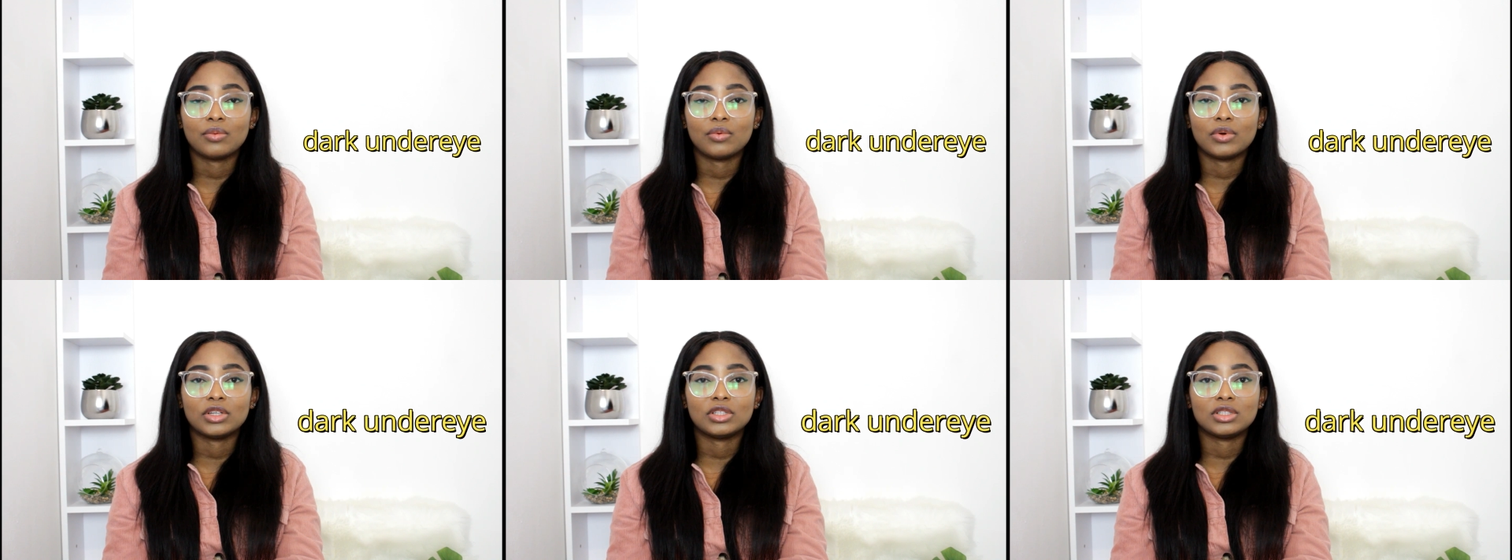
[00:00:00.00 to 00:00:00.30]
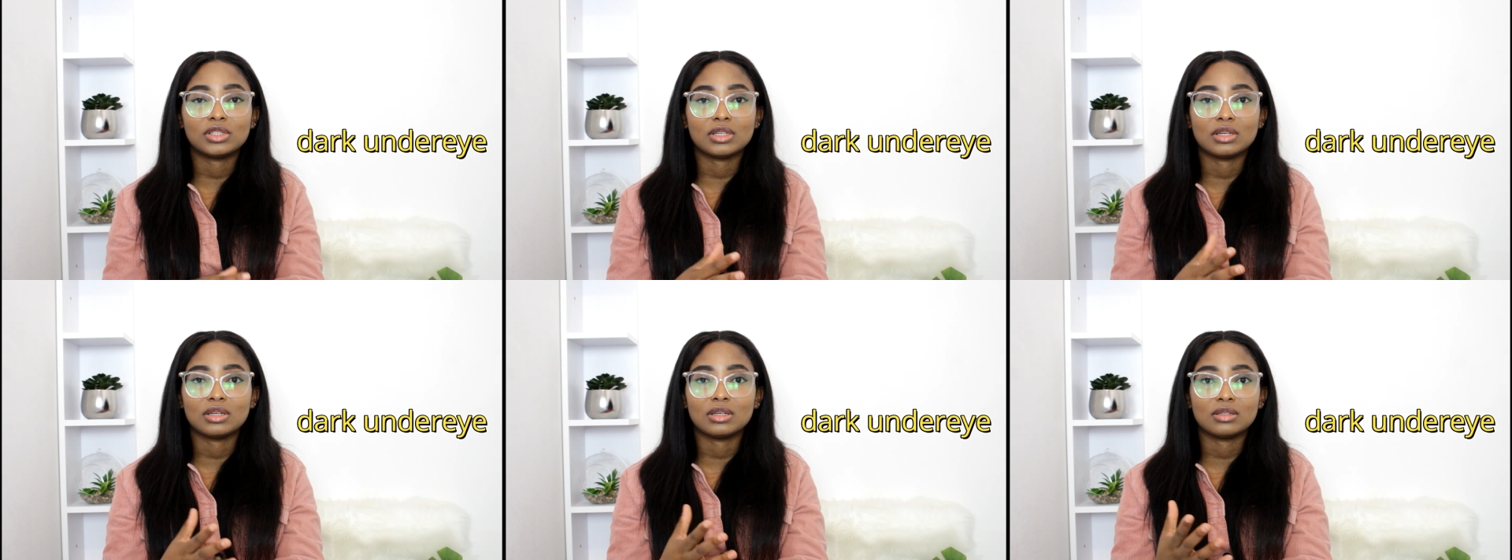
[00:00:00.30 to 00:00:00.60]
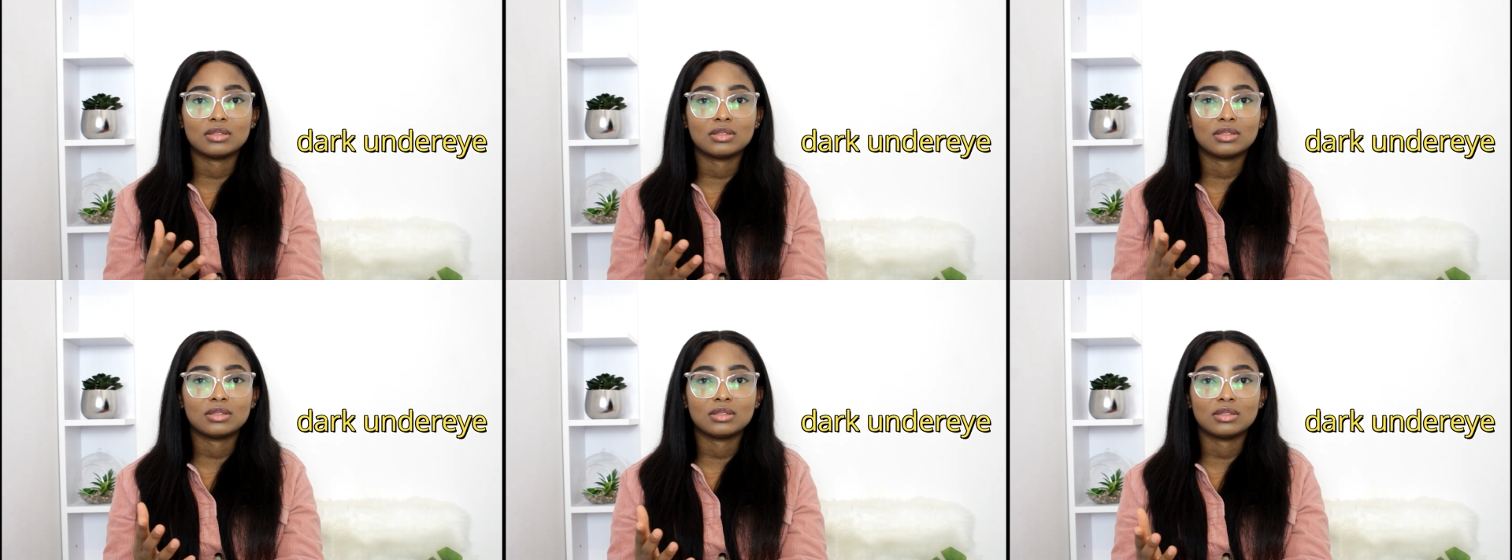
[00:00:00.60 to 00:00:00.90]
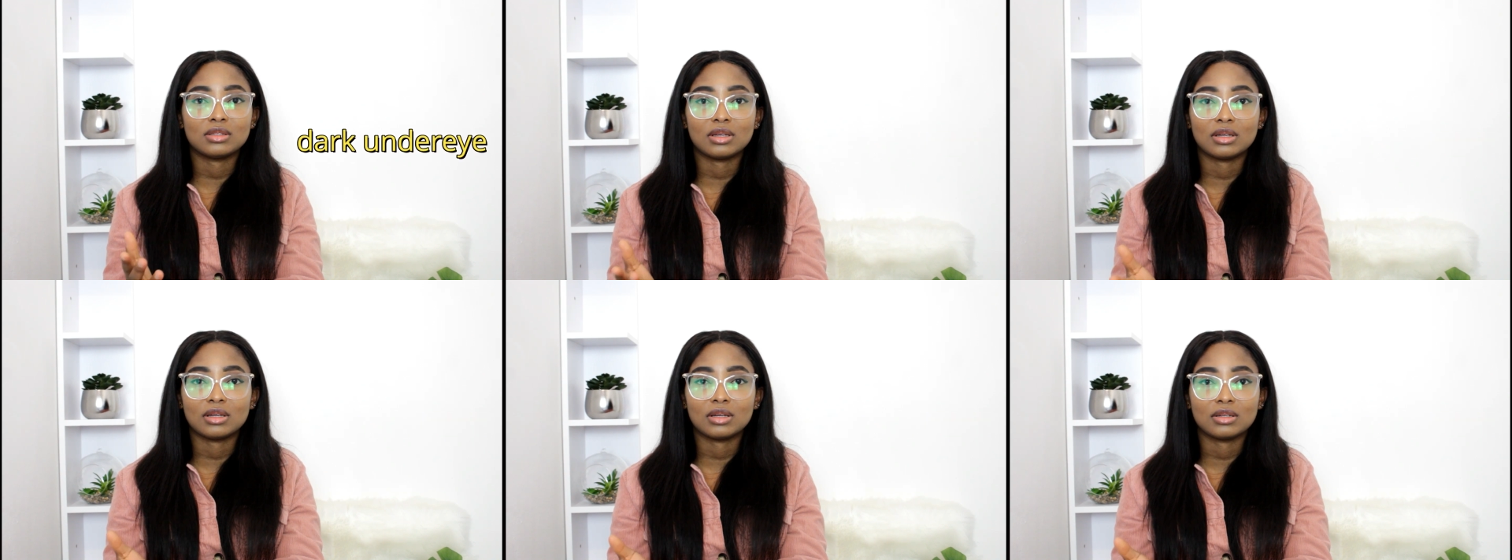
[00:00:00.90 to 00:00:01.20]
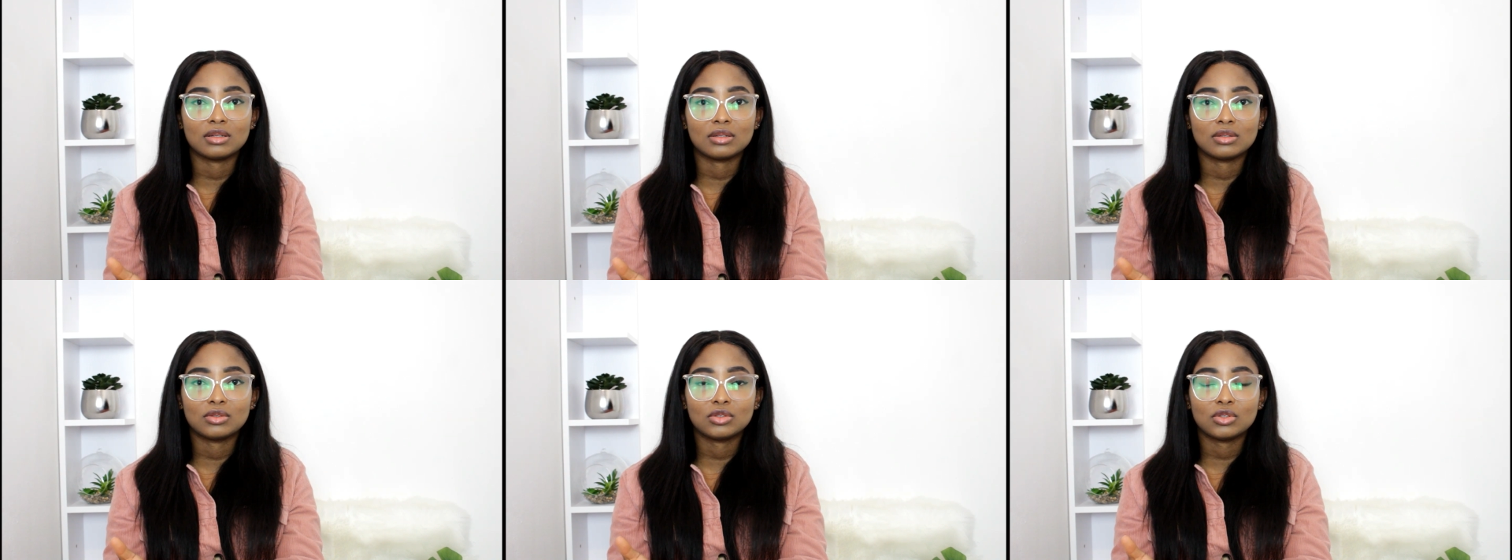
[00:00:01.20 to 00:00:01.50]
which is
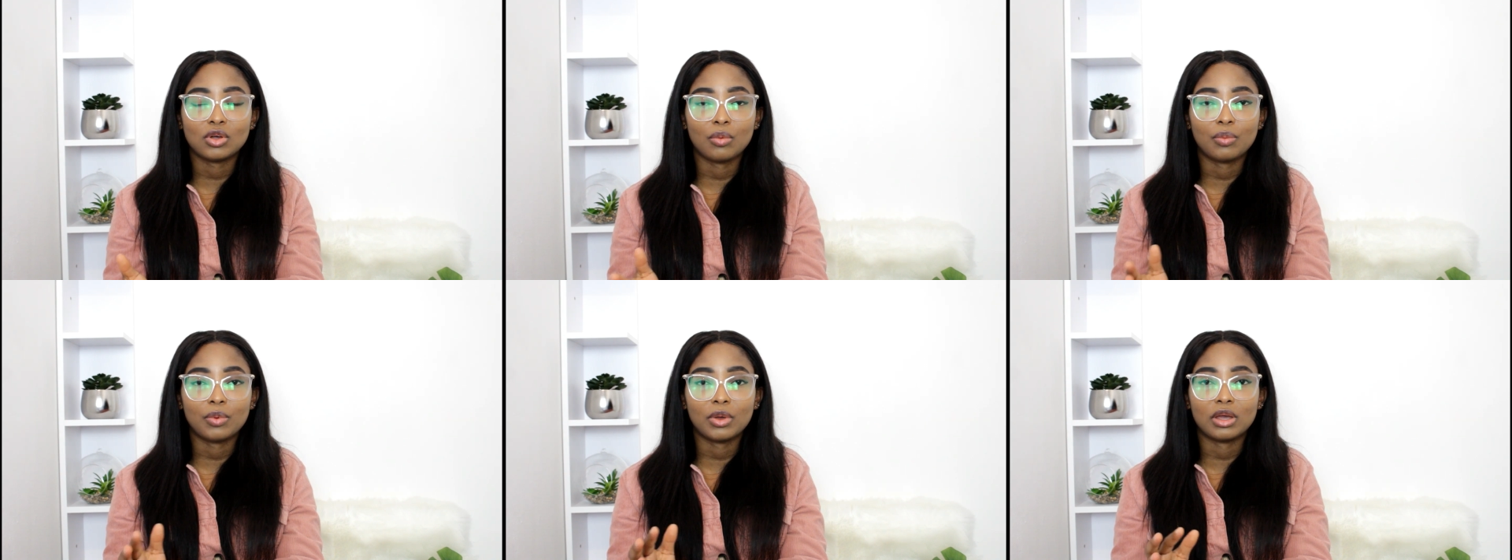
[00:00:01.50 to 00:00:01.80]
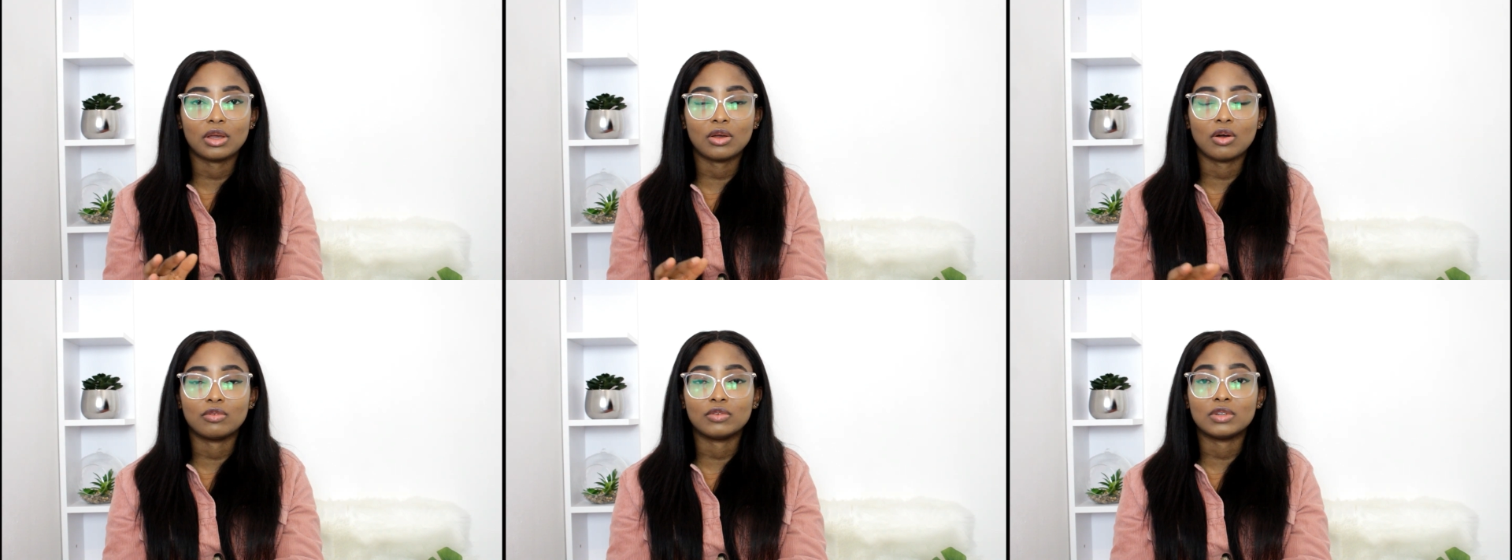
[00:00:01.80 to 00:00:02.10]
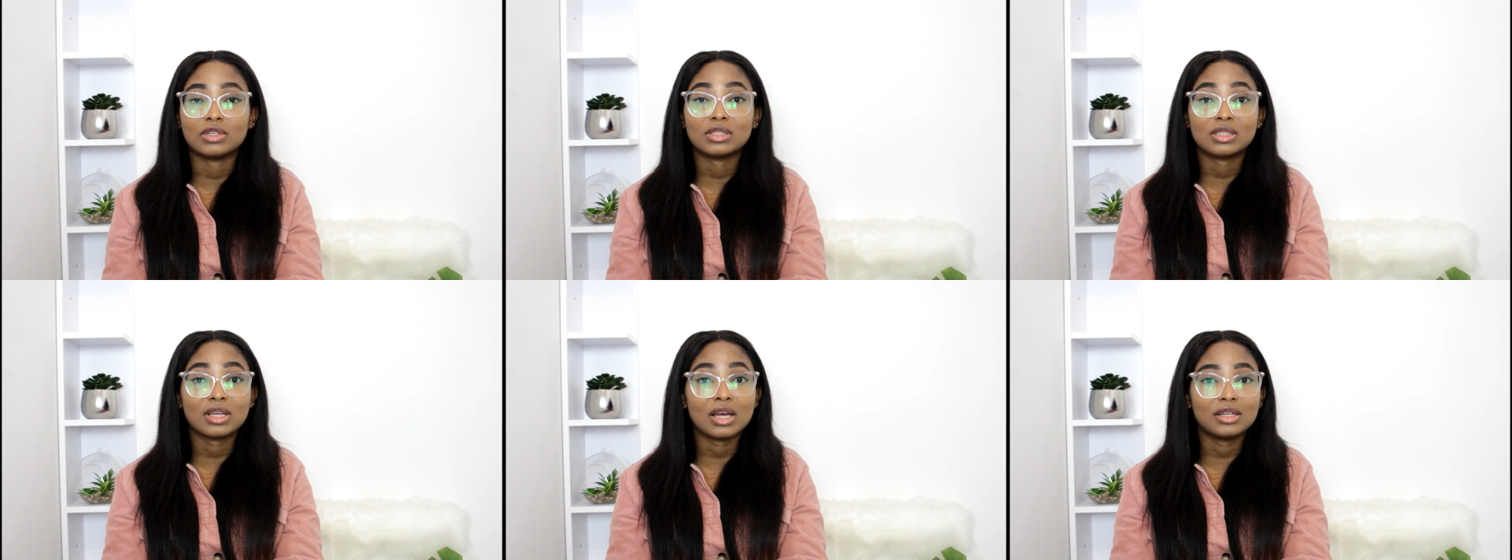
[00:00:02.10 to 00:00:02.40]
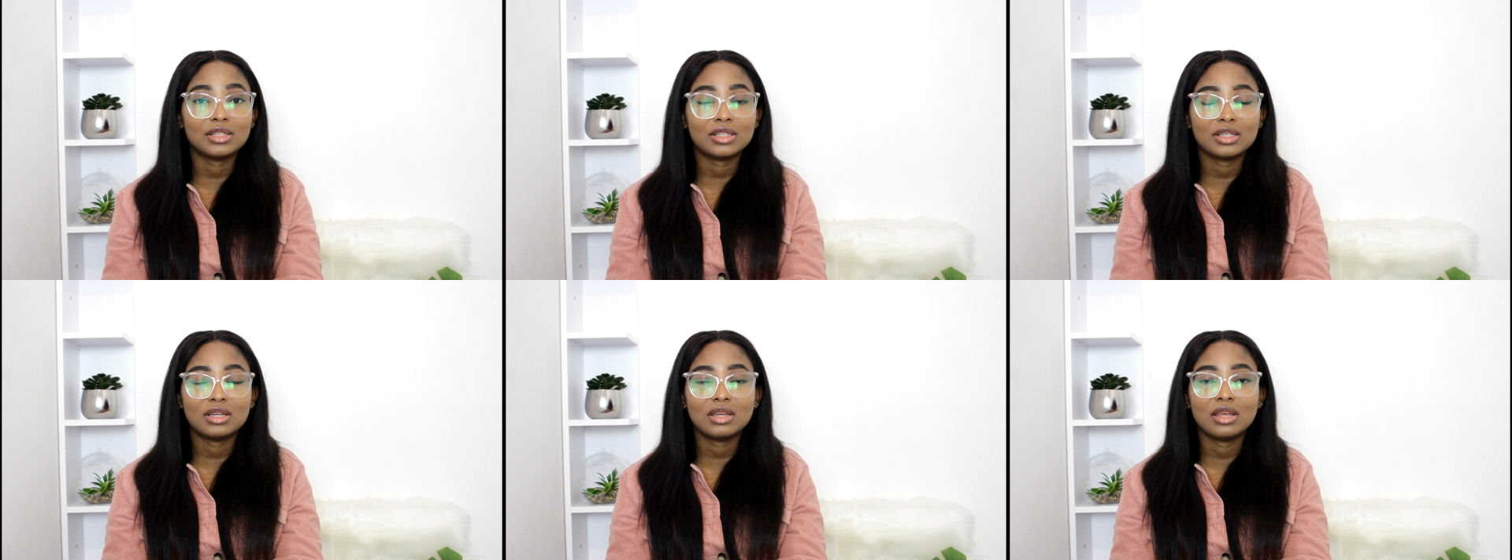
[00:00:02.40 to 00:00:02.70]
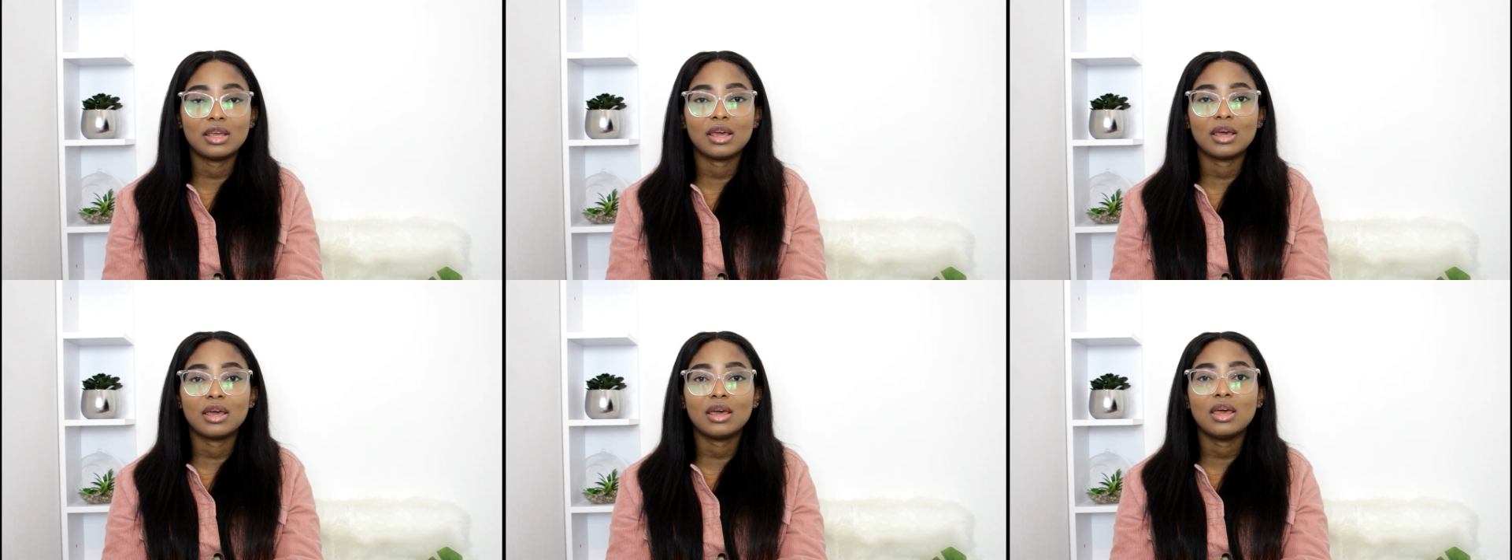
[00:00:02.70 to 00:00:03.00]
the topic of discussion
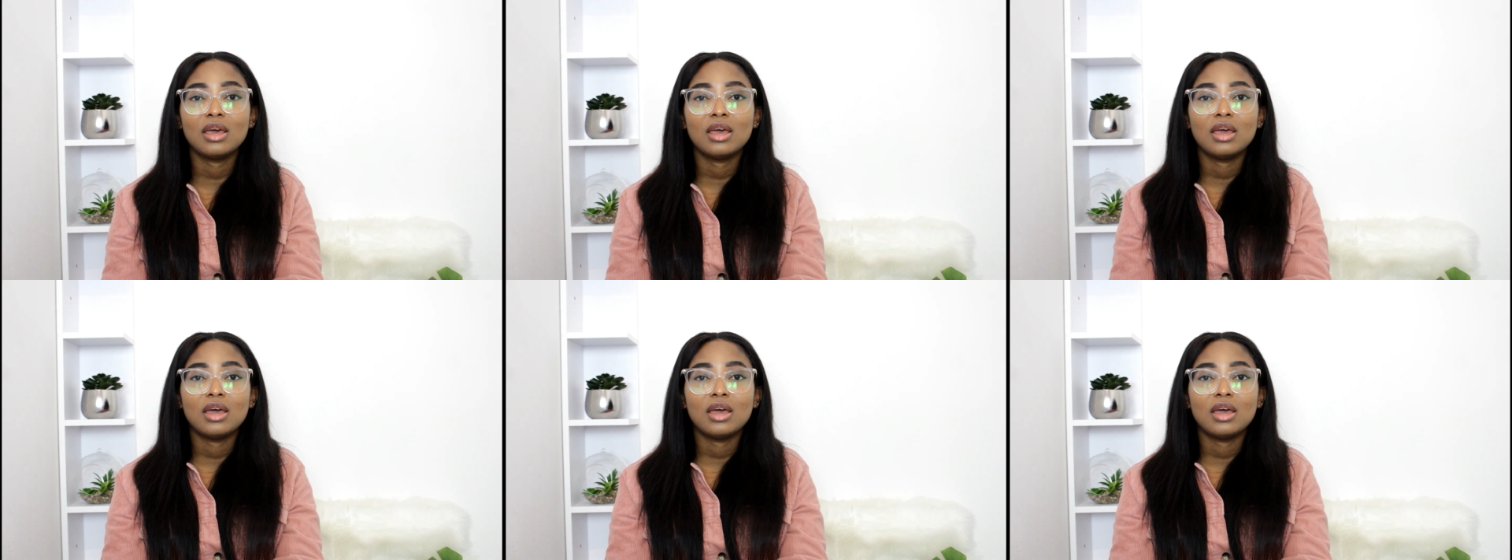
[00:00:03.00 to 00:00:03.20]
here,